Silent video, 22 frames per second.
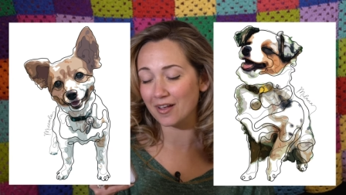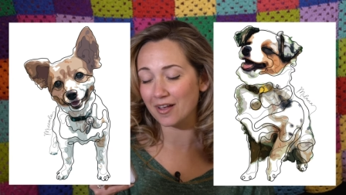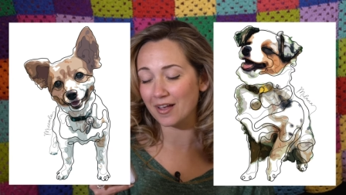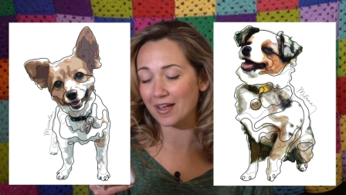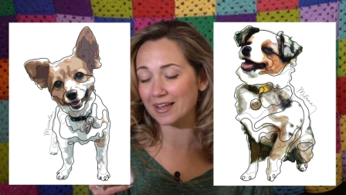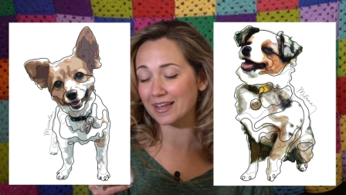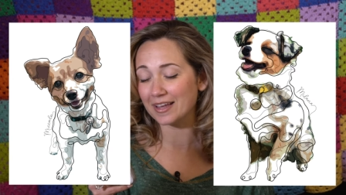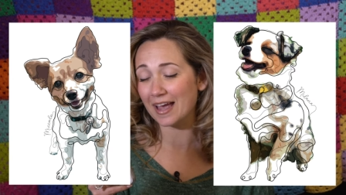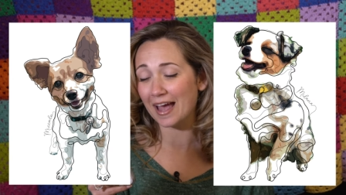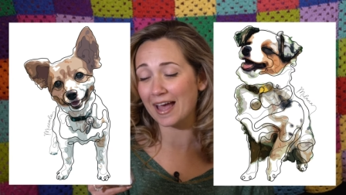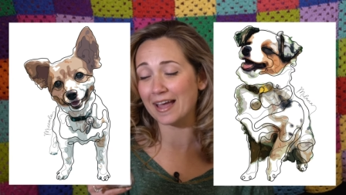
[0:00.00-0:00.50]

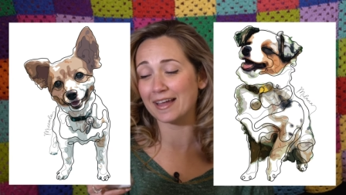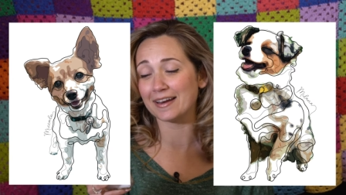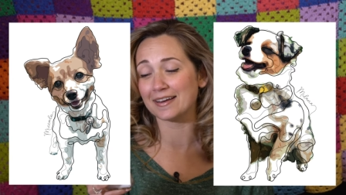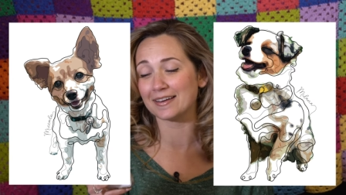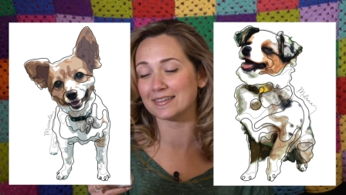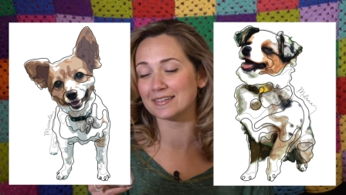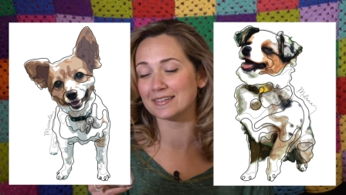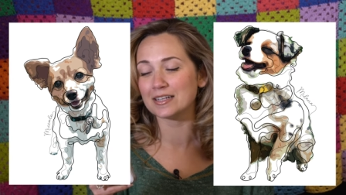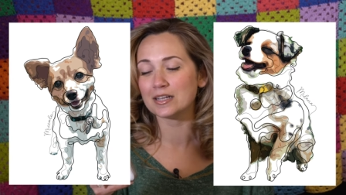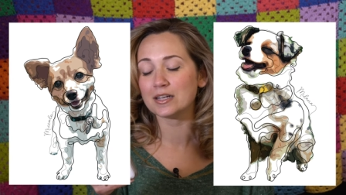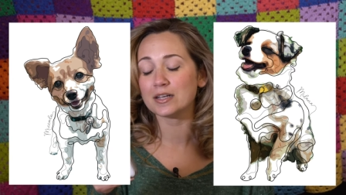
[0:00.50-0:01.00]

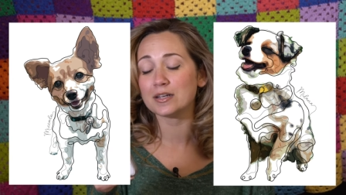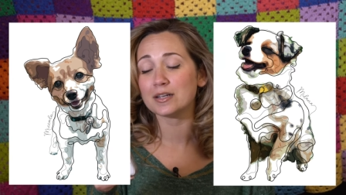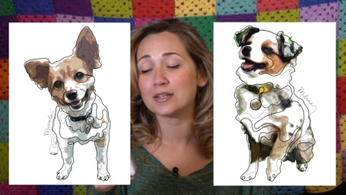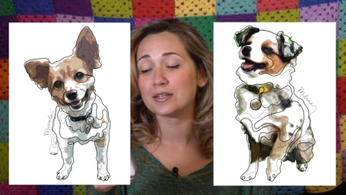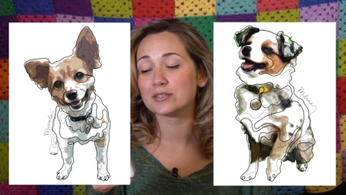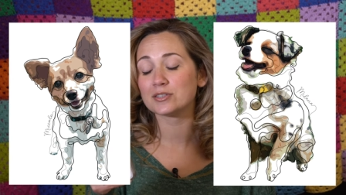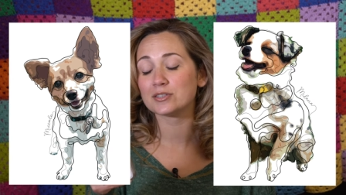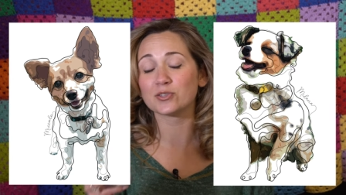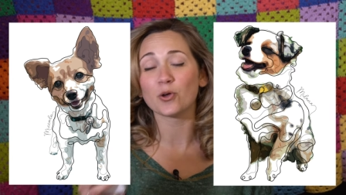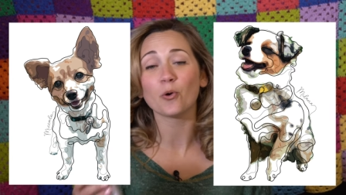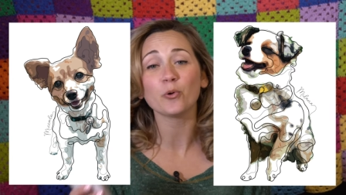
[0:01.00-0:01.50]
Again,
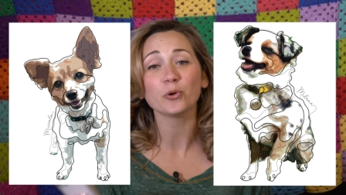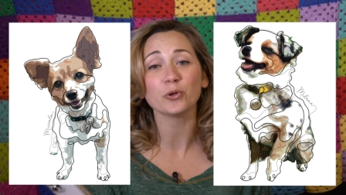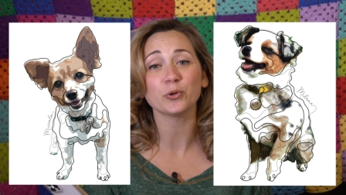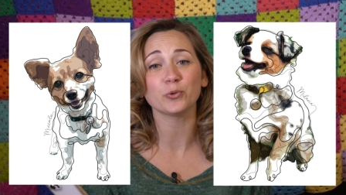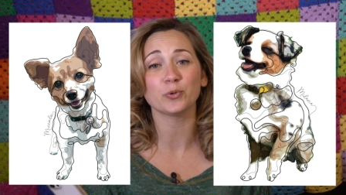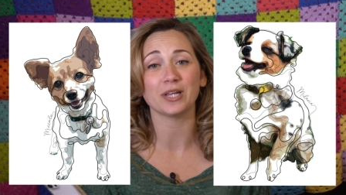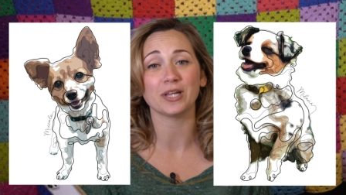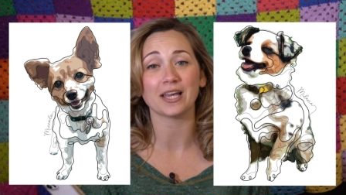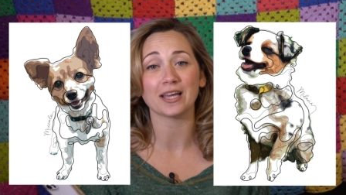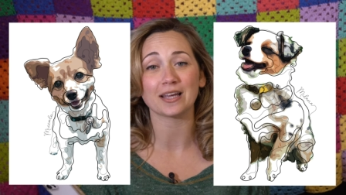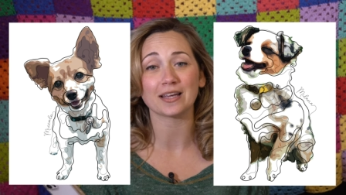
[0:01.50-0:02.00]
so
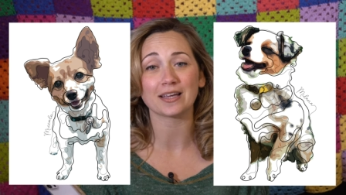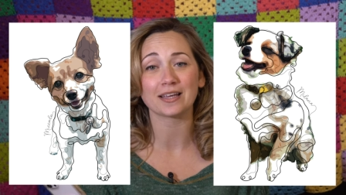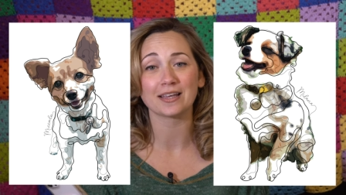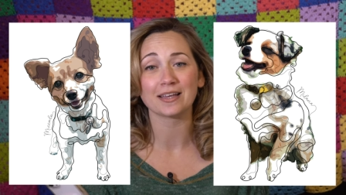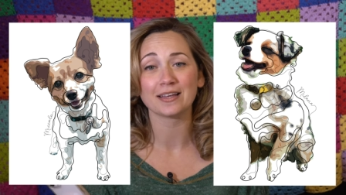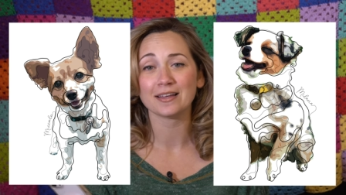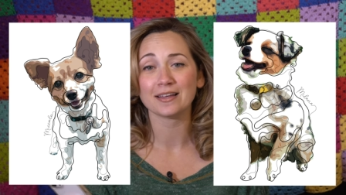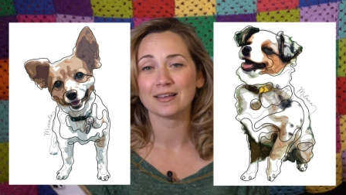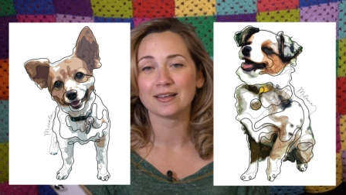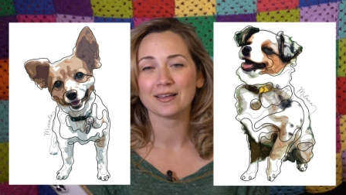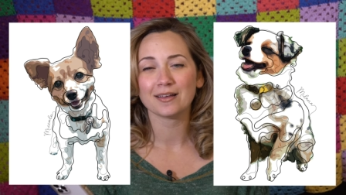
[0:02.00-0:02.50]

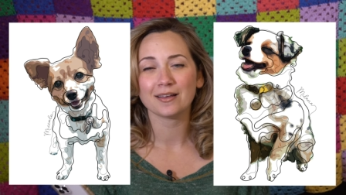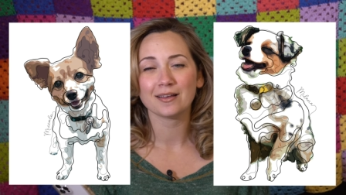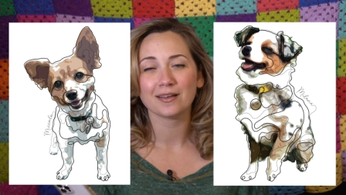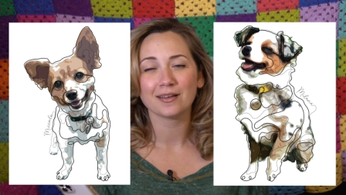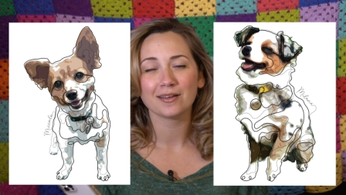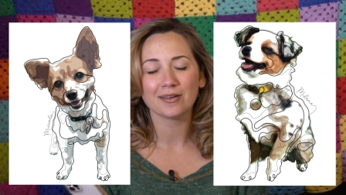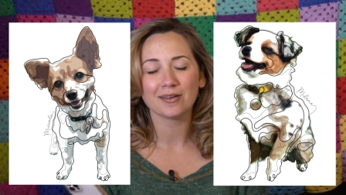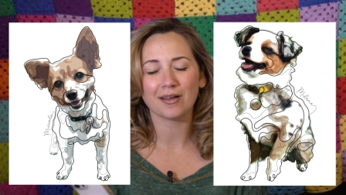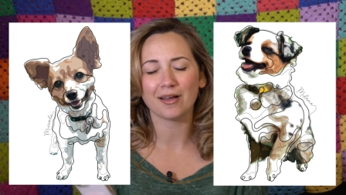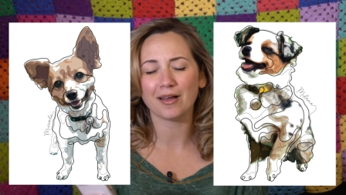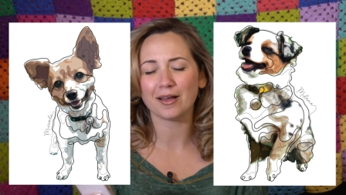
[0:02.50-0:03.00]
unique,
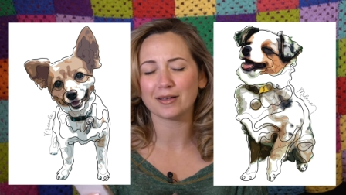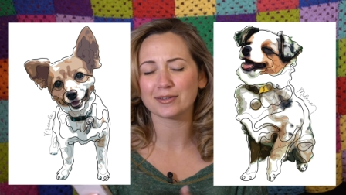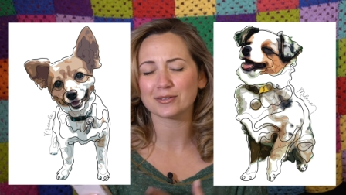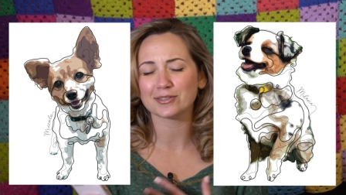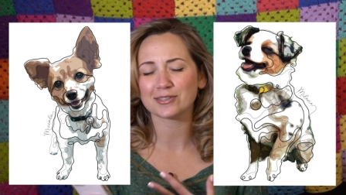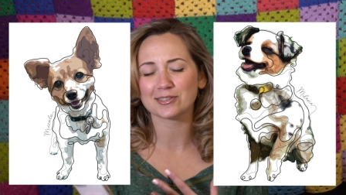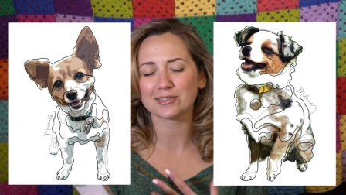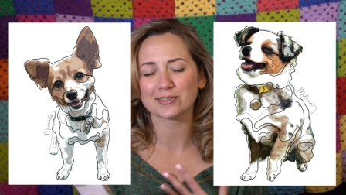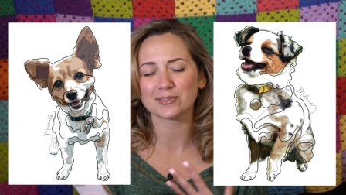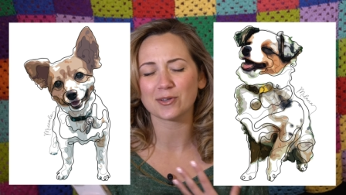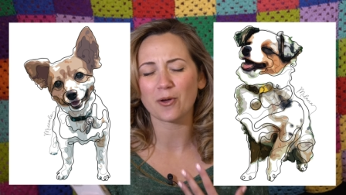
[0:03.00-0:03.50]

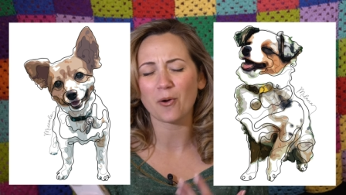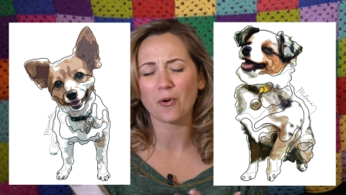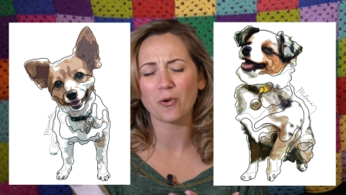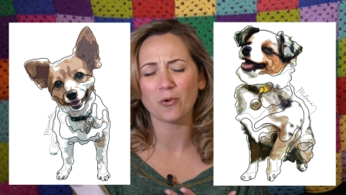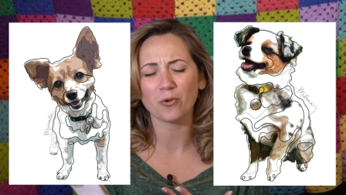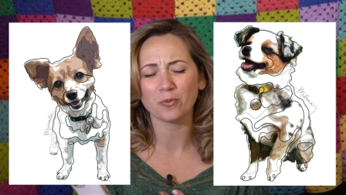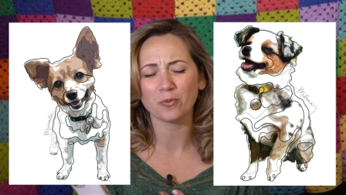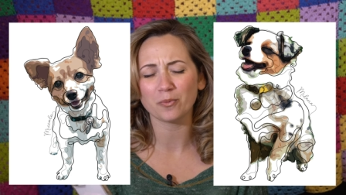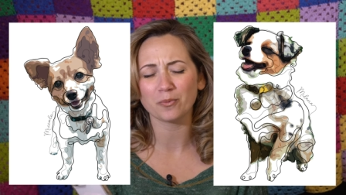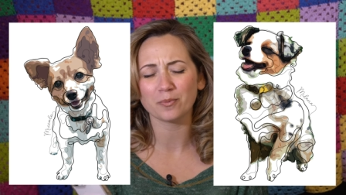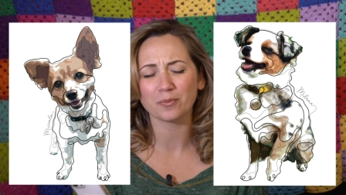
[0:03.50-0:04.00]
uh,
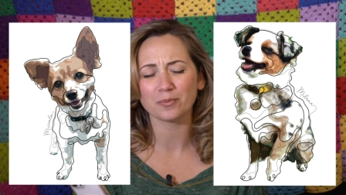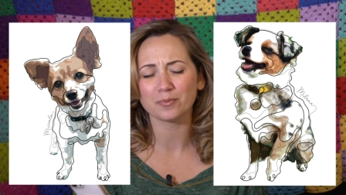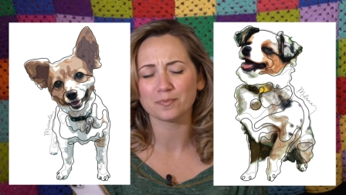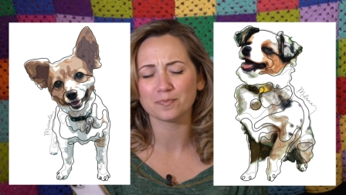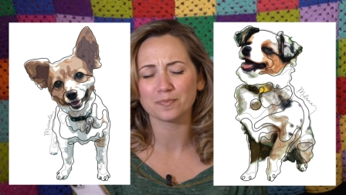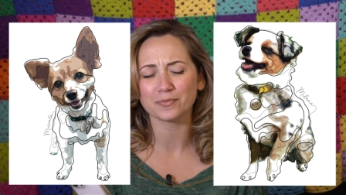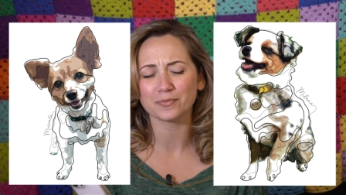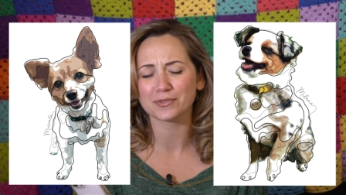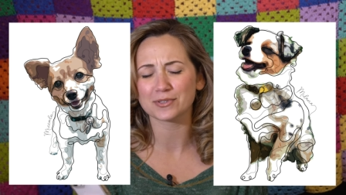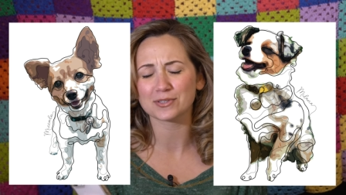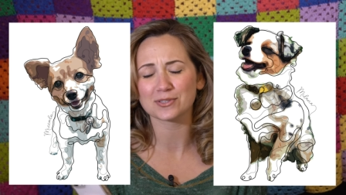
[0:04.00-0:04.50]
so,
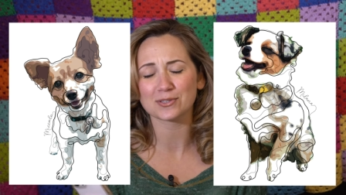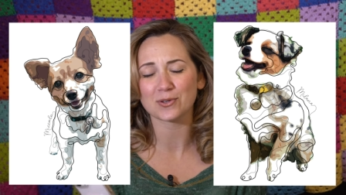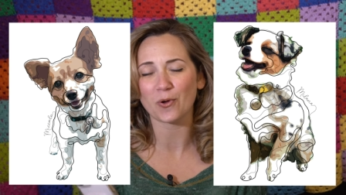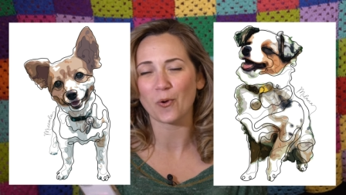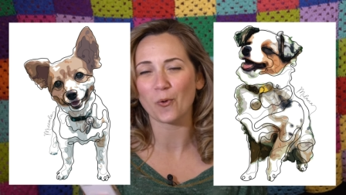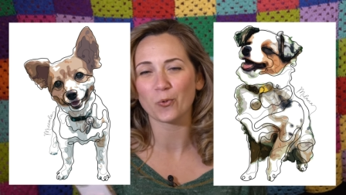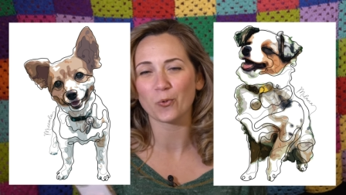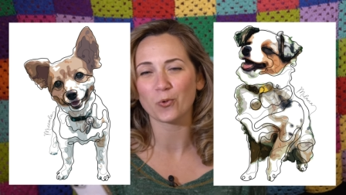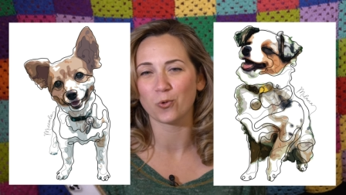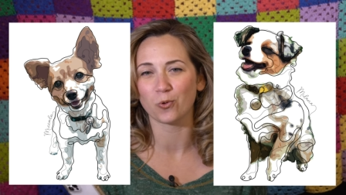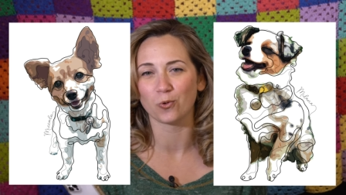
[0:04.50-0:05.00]

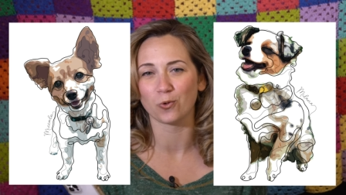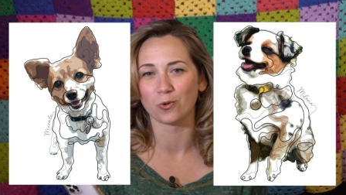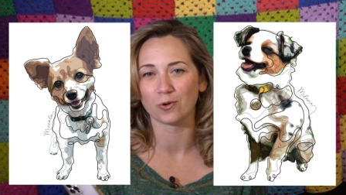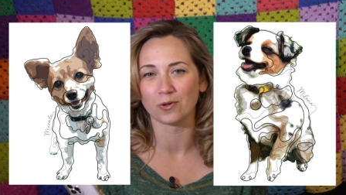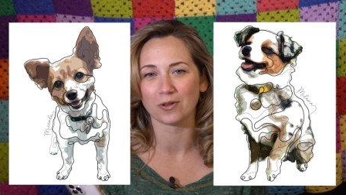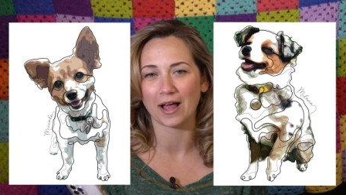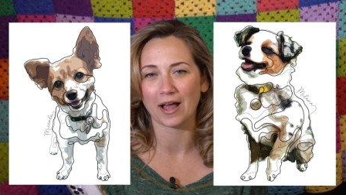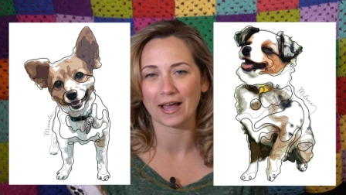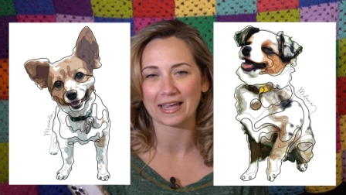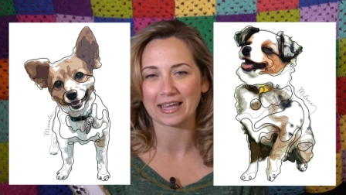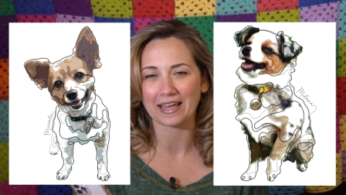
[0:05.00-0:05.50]
so
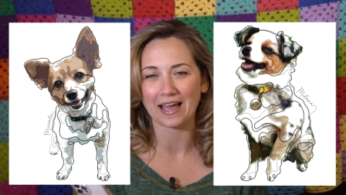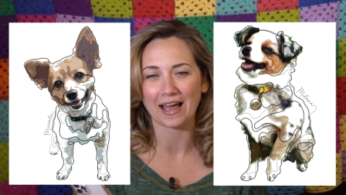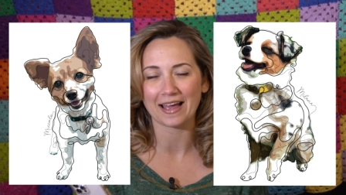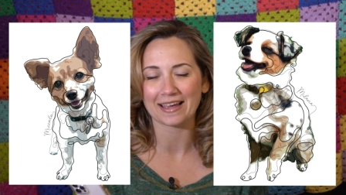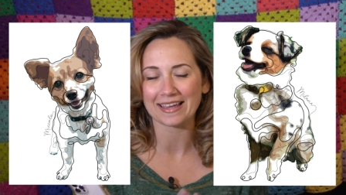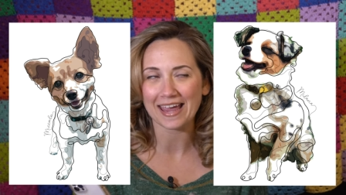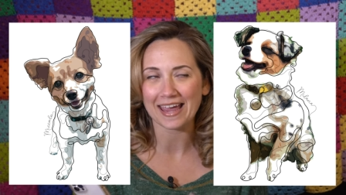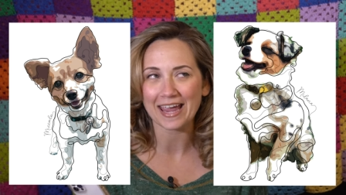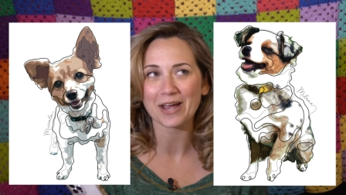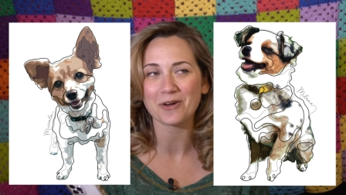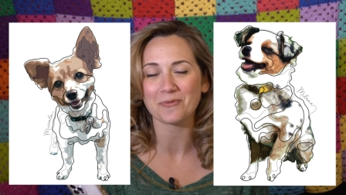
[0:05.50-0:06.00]
cool. I,
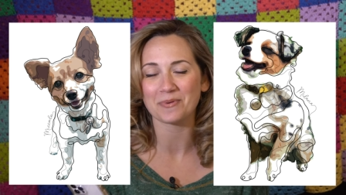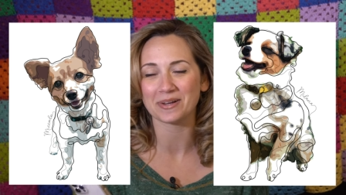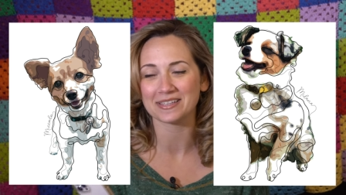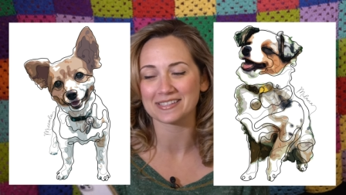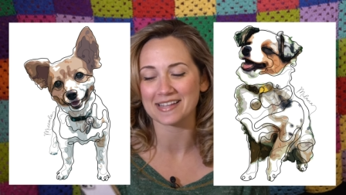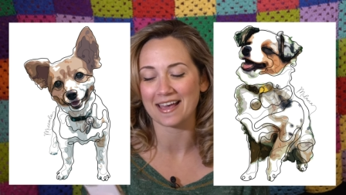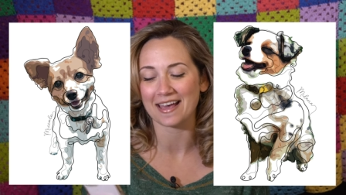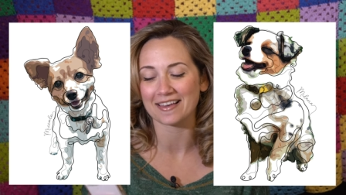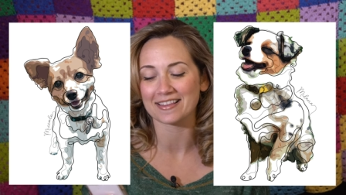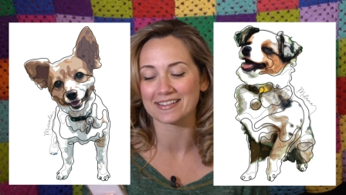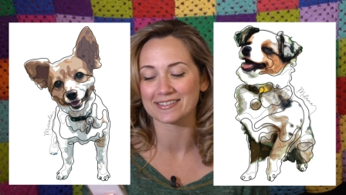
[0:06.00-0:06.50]
I can't wait
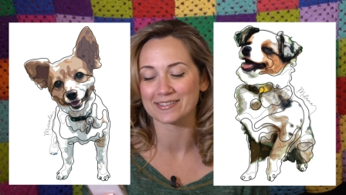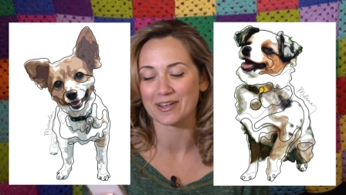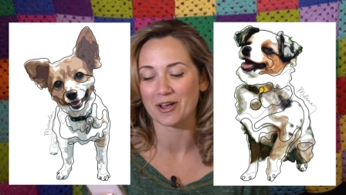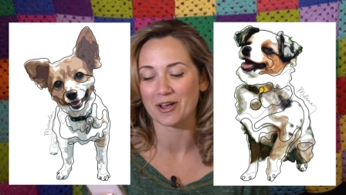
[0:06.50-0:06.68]
to hang these